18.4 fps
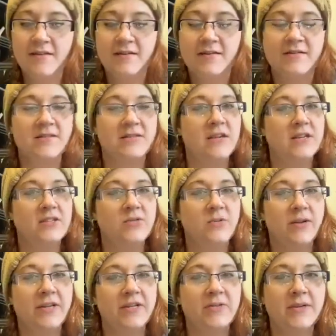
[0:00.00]
It's not
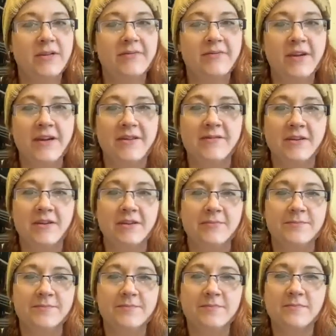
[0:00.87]
2025, though.
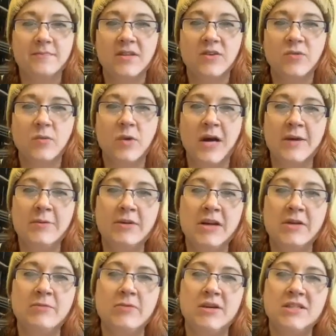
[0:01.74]
Why would
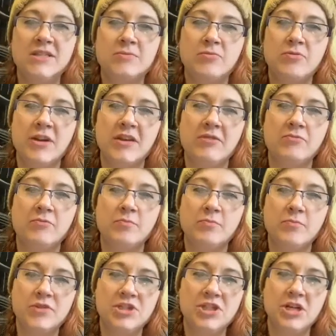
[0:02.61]
I want to bring
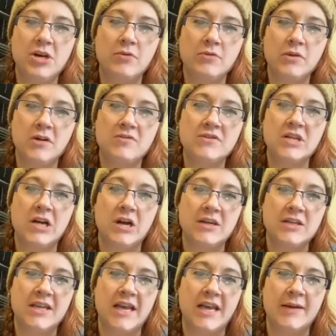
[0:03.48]
Michelle Rose on
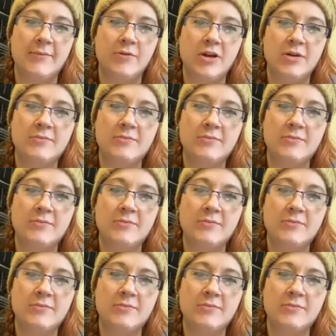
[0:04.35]
camera?